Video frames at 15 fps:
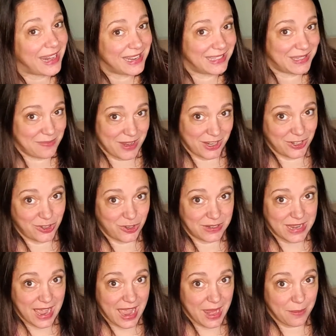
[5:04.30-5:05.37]
in some extra
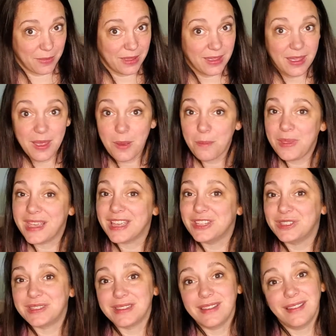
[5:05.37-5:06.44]
time
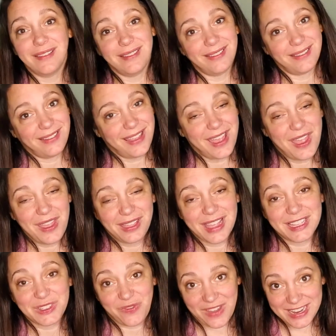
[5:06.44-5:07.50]
because
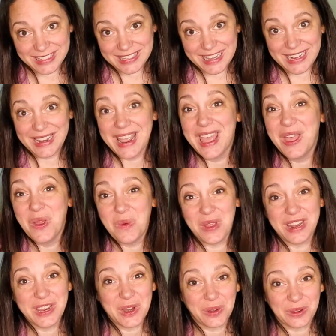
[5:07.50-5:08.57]
let's face it, when
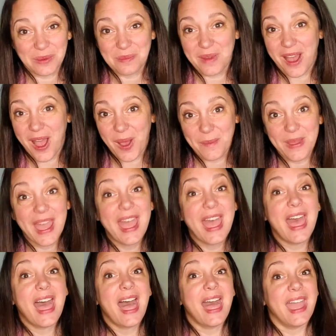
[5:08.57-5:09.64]
you're a mom,
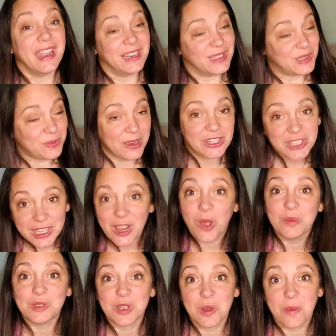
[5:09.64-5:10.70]
and especially
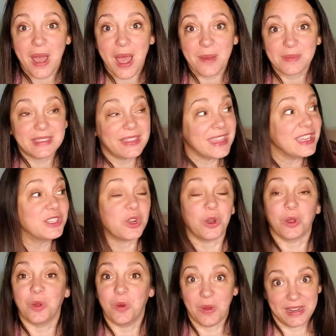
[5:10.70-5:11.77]
homeschool moms, things are
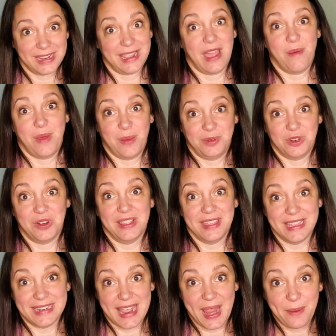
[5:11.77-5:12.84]
going to come up during the
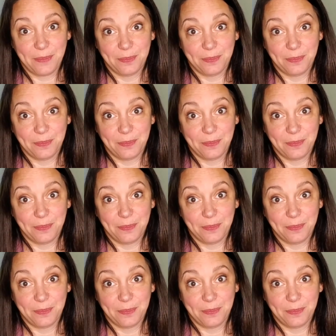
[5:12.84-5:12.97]
day.